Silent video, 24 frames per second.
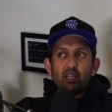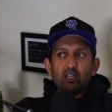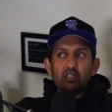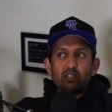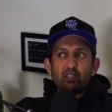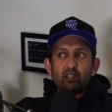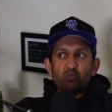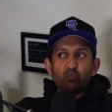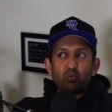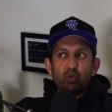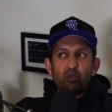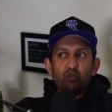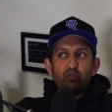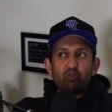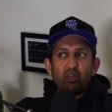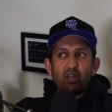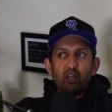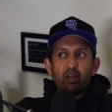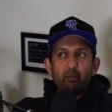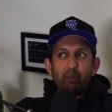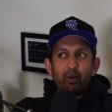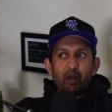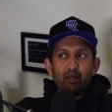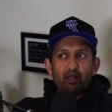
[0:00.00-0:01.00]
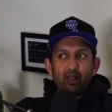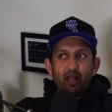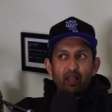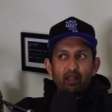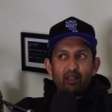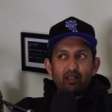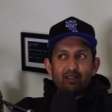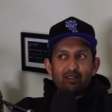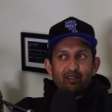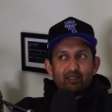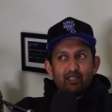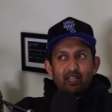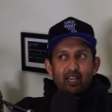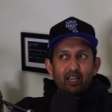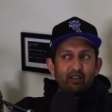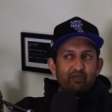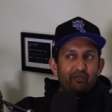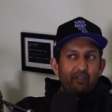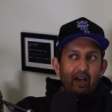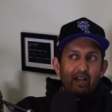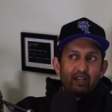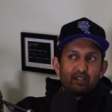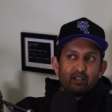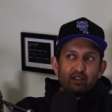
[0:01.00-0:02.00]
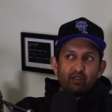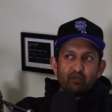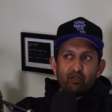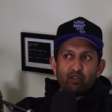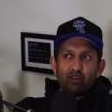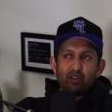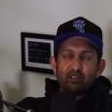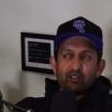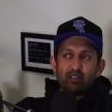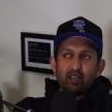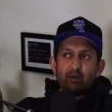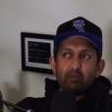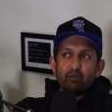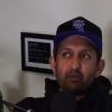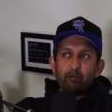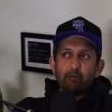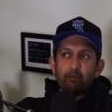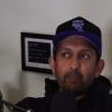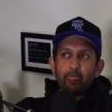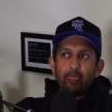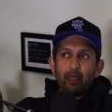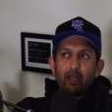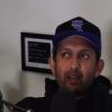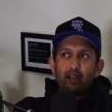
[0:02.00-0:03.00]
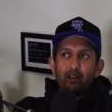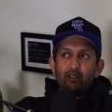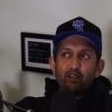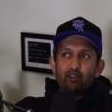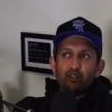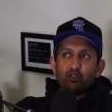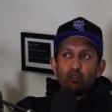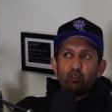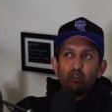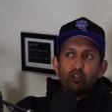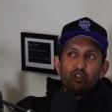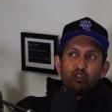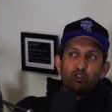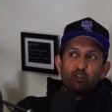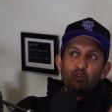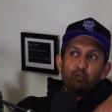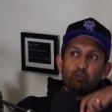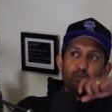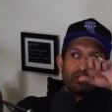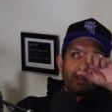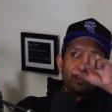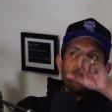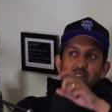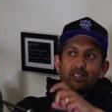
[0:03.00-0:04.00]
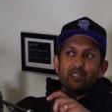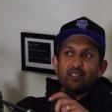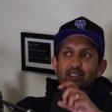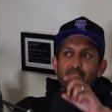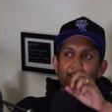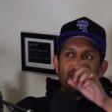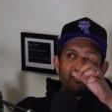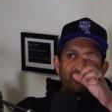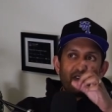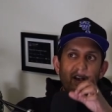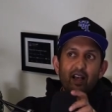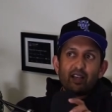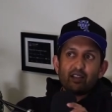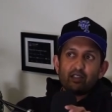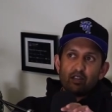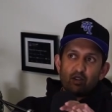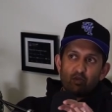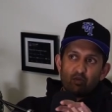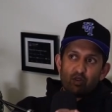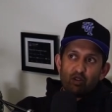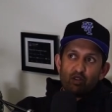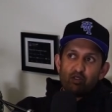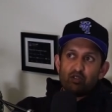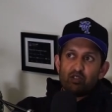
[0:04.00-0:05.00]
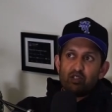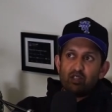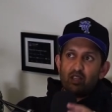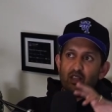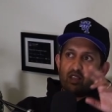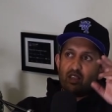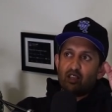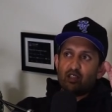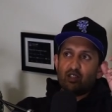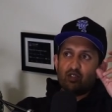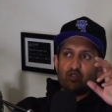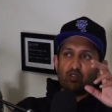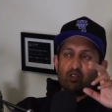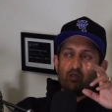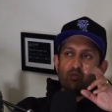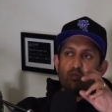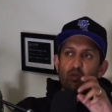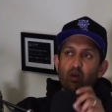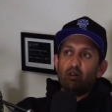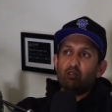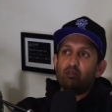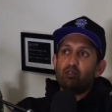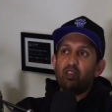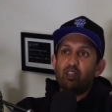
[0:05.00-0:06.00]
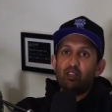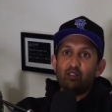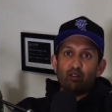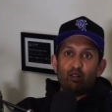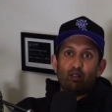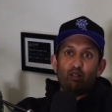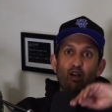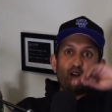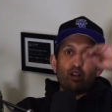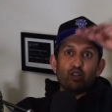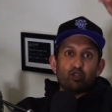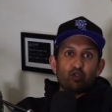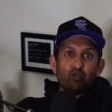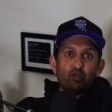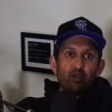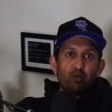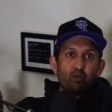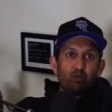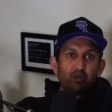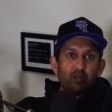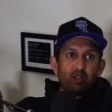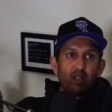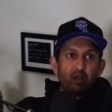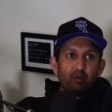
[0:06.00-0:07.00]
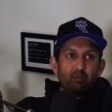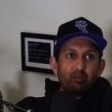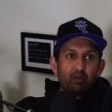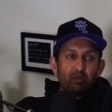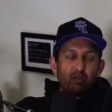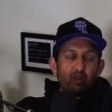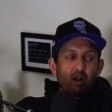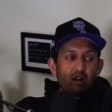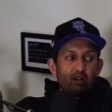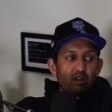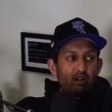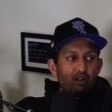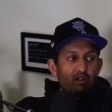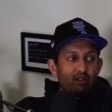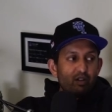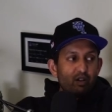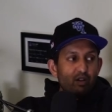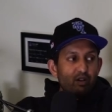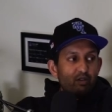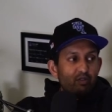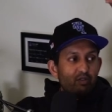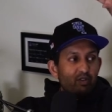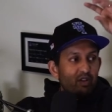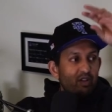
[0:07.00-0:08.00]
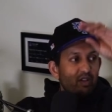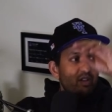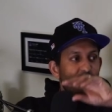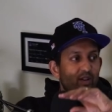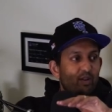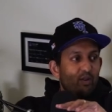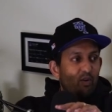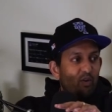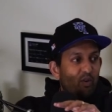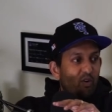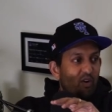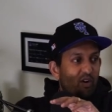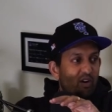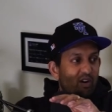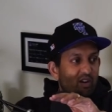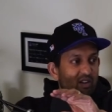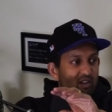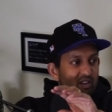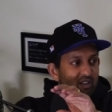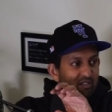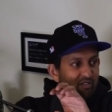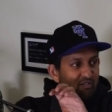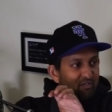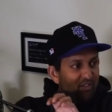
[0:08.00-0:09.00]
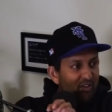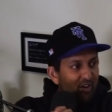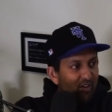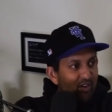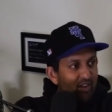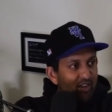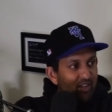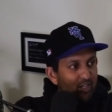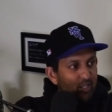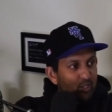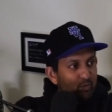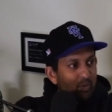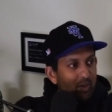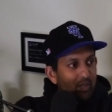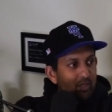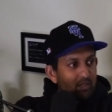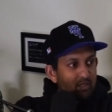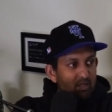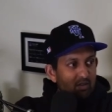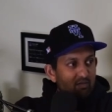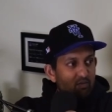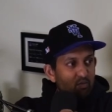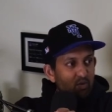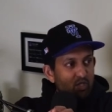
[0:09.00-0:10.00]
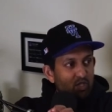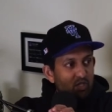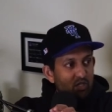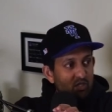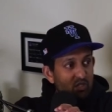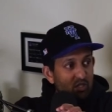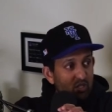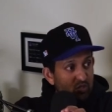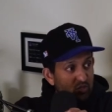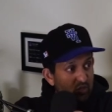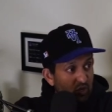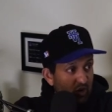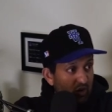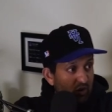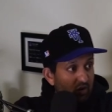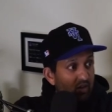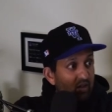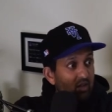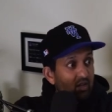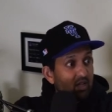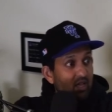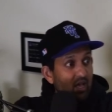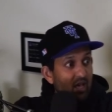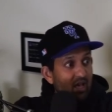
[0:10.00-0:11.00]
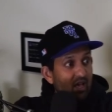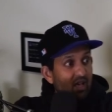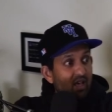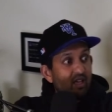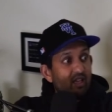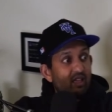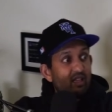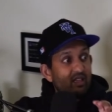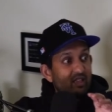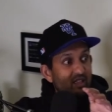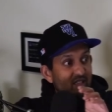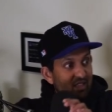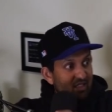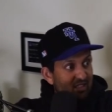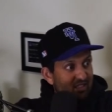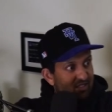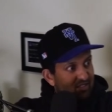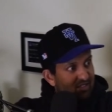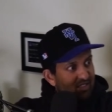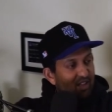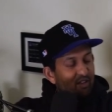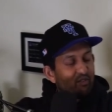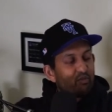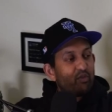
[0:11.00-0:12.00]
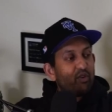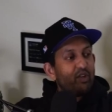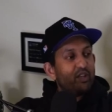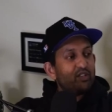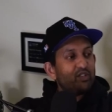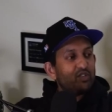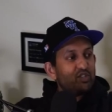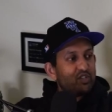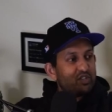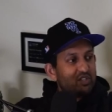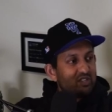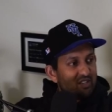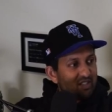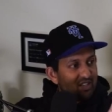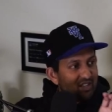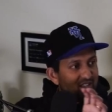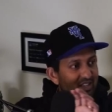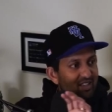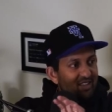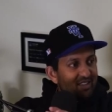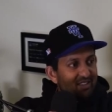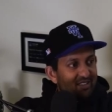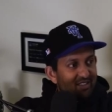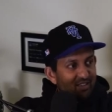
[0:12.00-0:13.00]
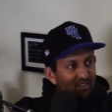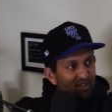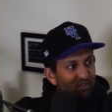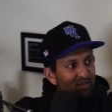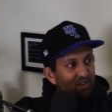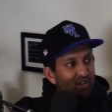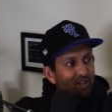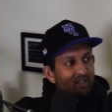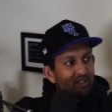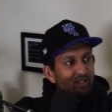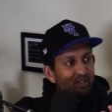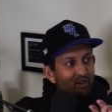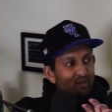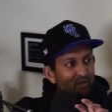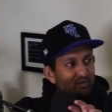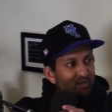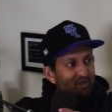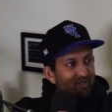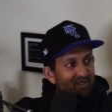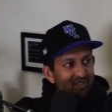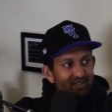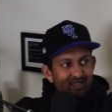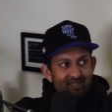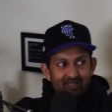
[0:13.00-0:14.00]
is is when you think about like take fashion for example, there's only two places in fashion where you're seeing extreme wealth. Either luxury with like Bernard Arnault yeah. or very inexpensive, which is the Zara guy, now rich. Yeah. You Uniqlo. can't be in the middle. You